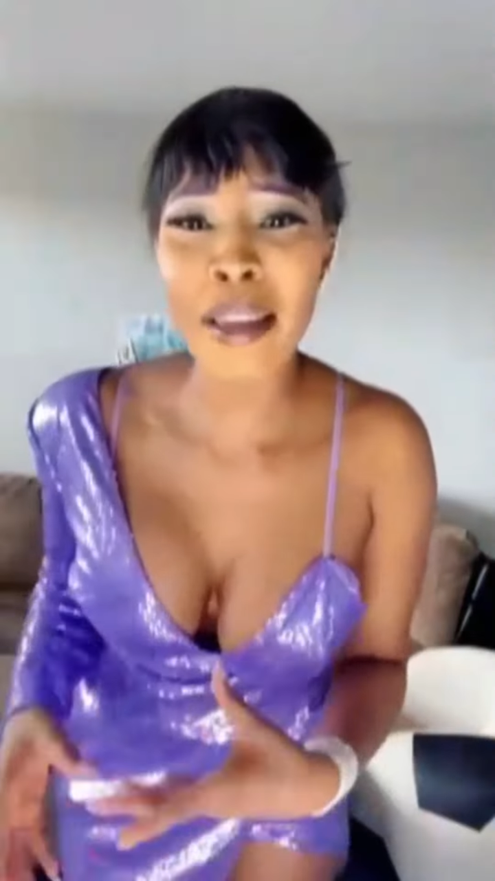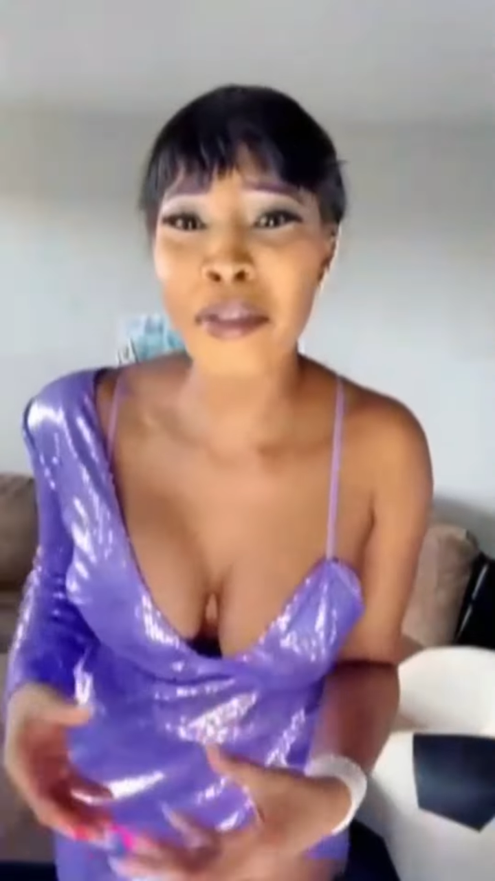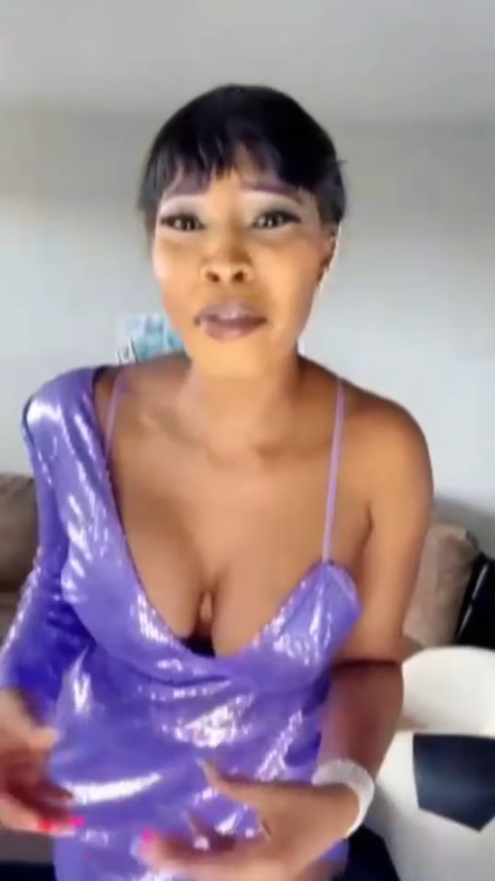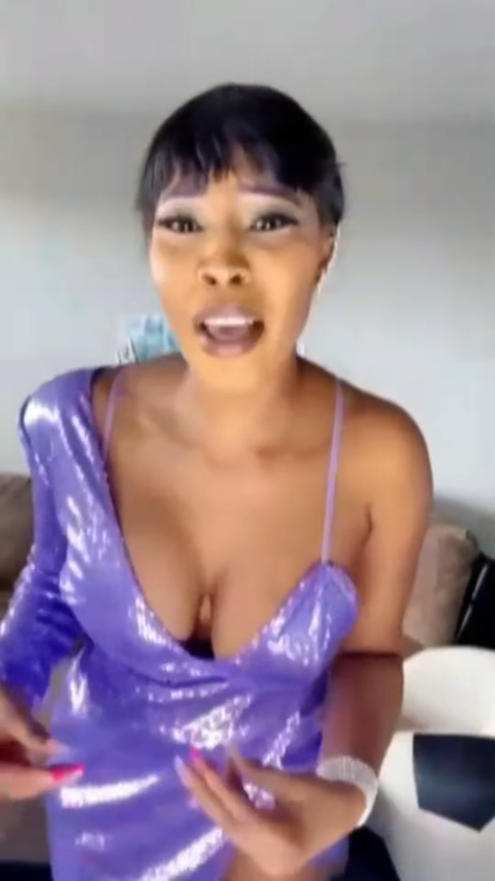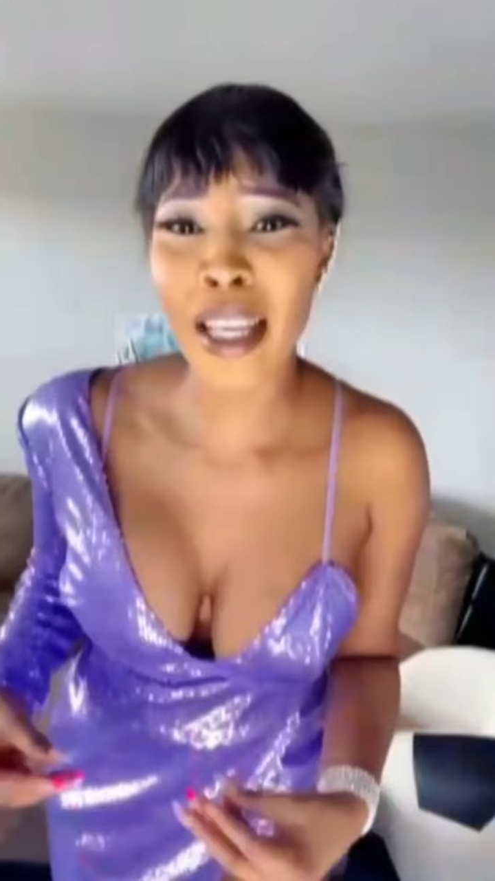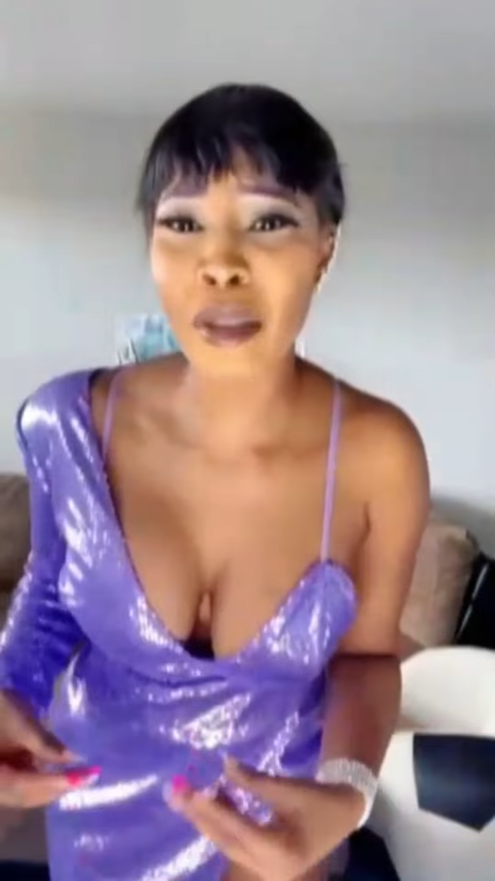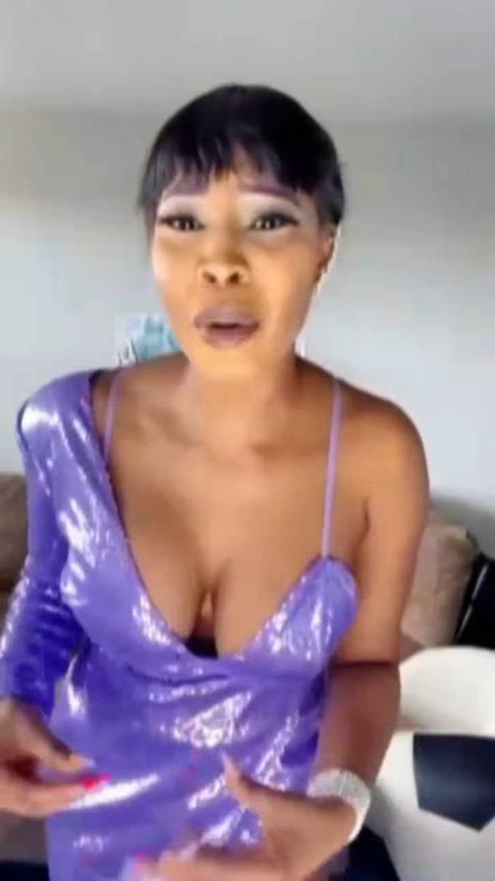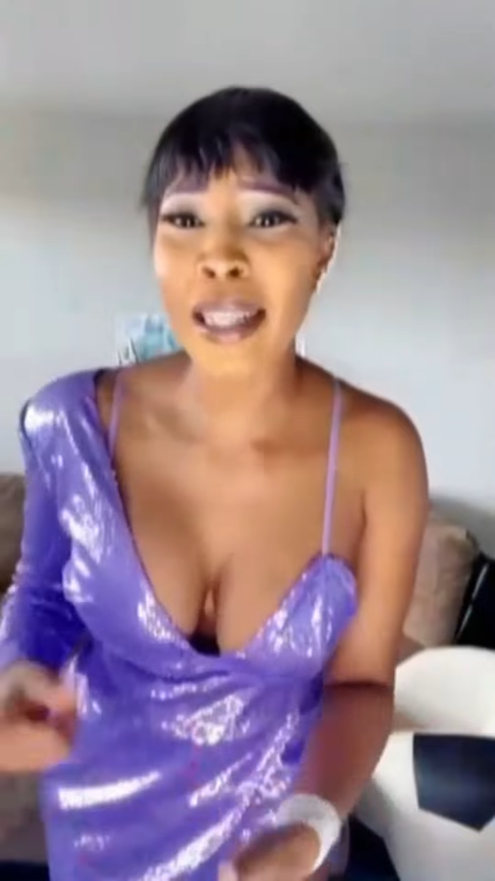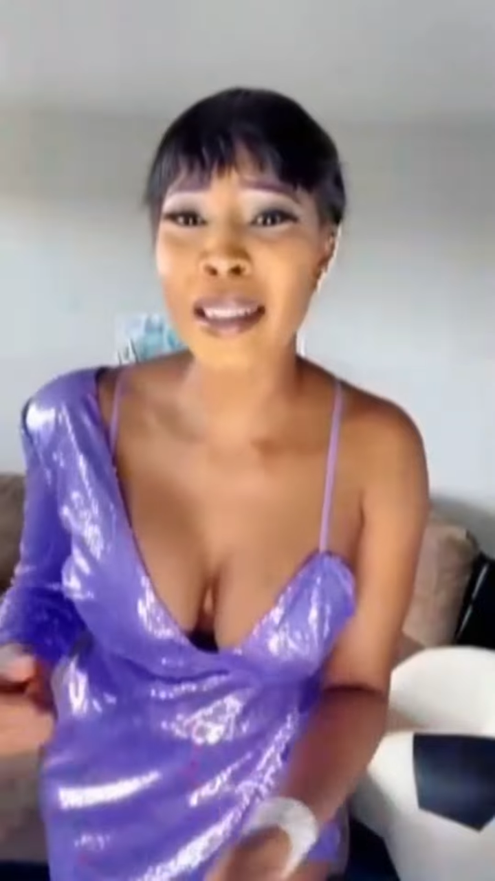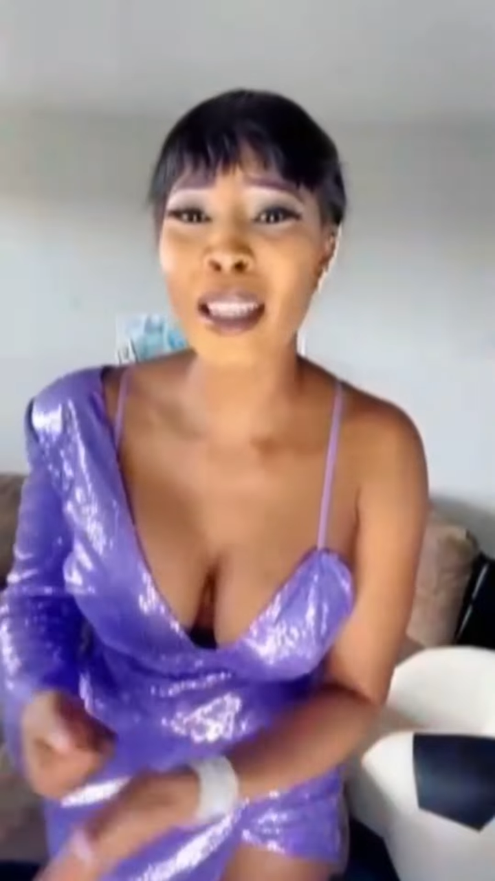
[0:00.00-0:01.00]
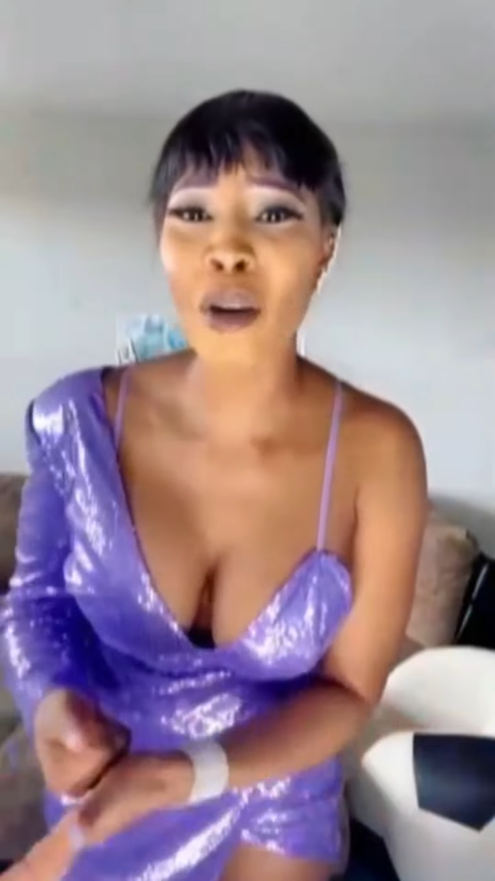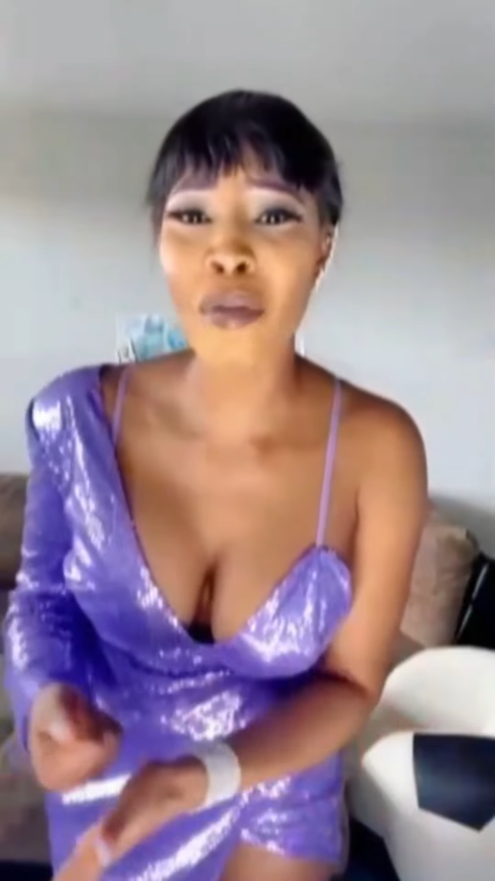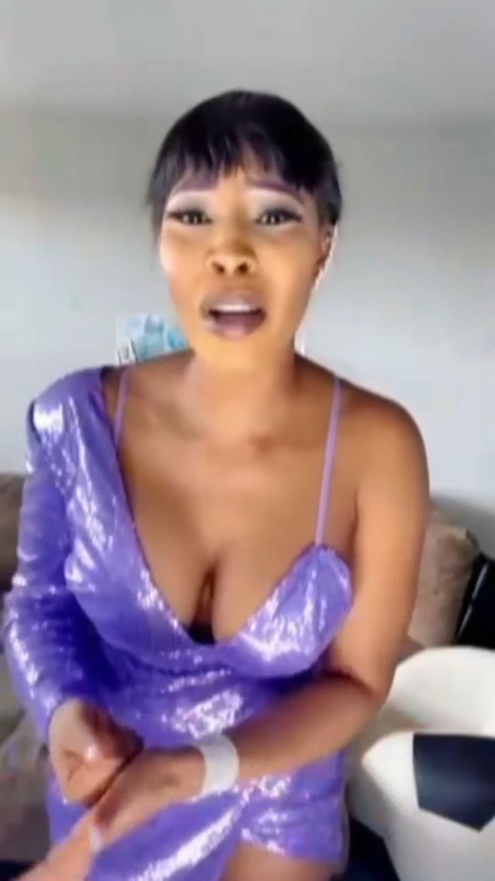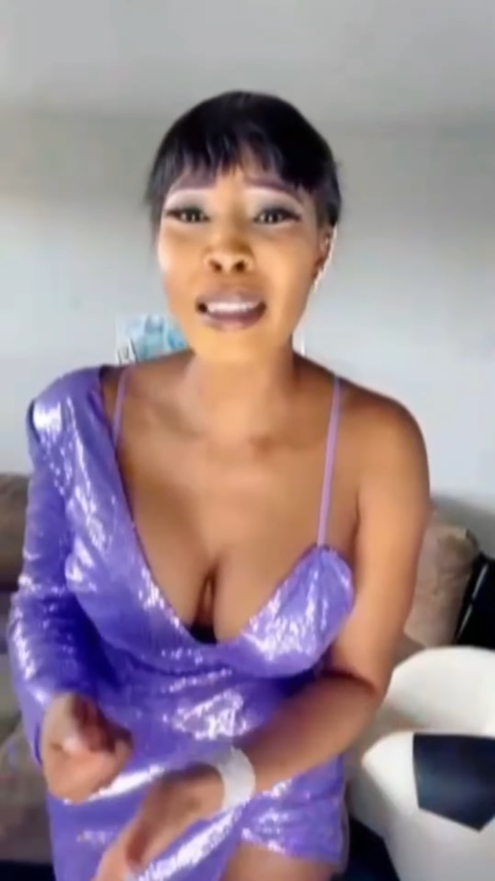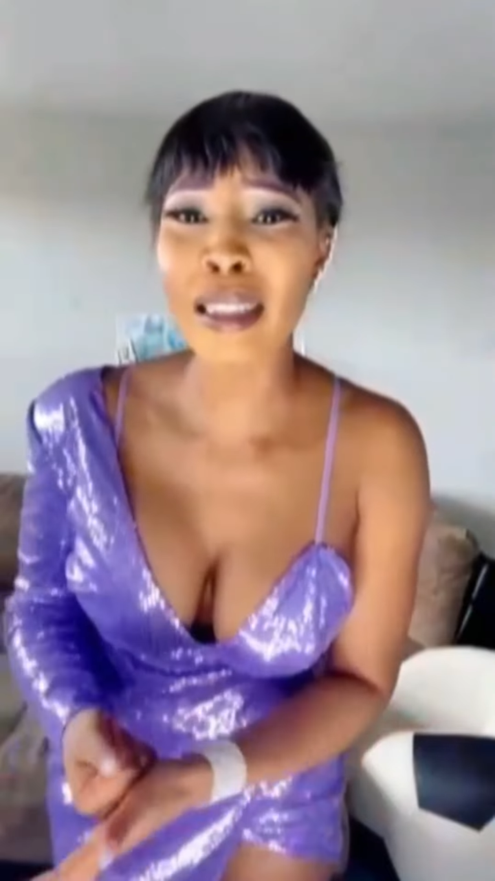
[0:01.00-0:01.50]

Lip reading: effect where I take cover this